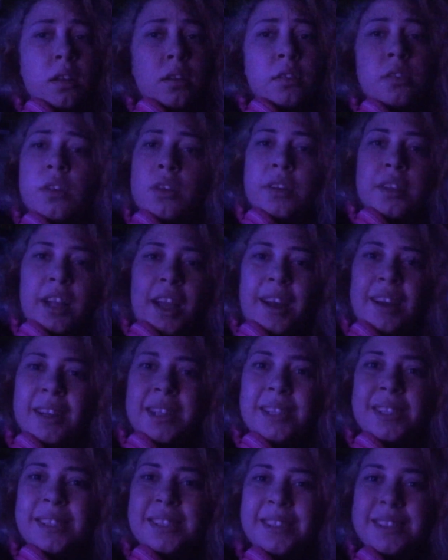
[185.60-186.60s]
So yeah,
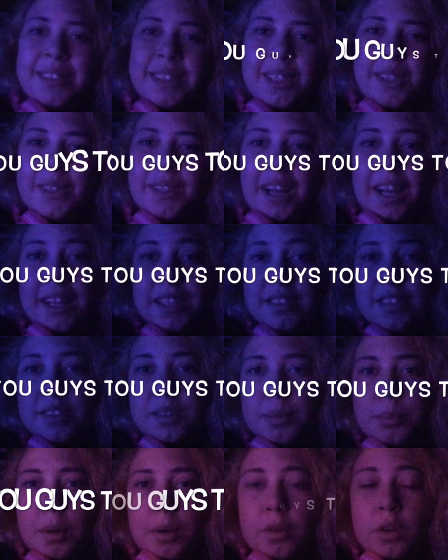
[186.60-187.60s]
see you guys
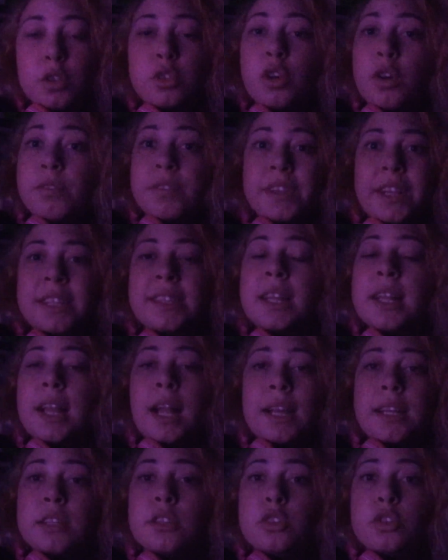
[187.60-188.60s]
tomorrow. Don't forget to
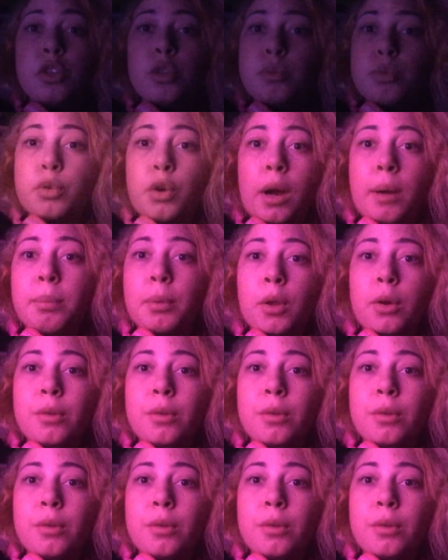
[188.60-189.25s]
like and subscribe.